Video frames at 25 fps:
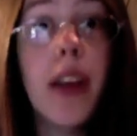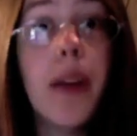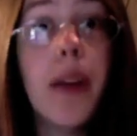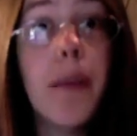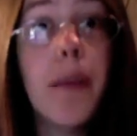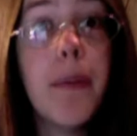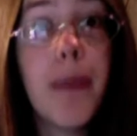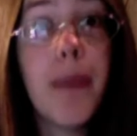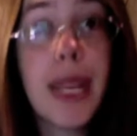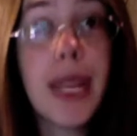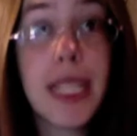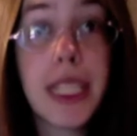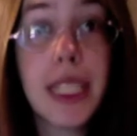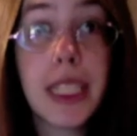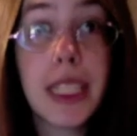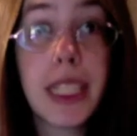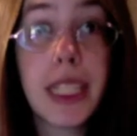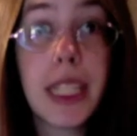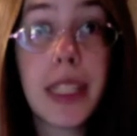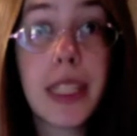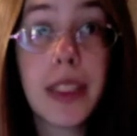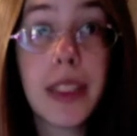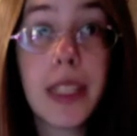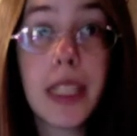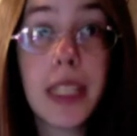mental
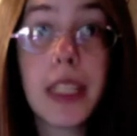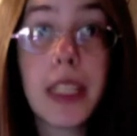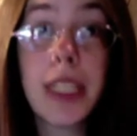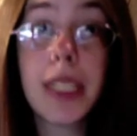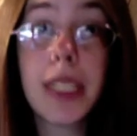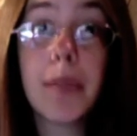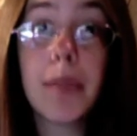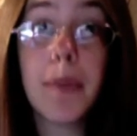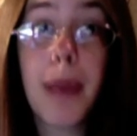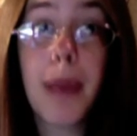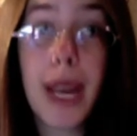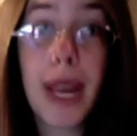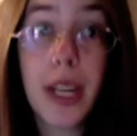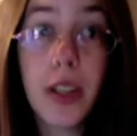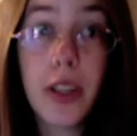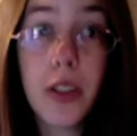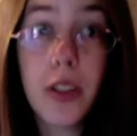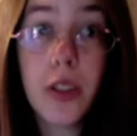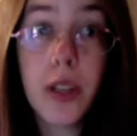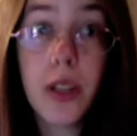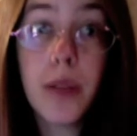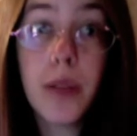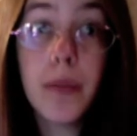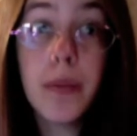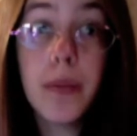illness
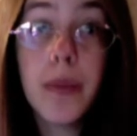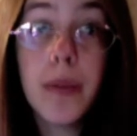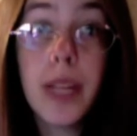spectrum.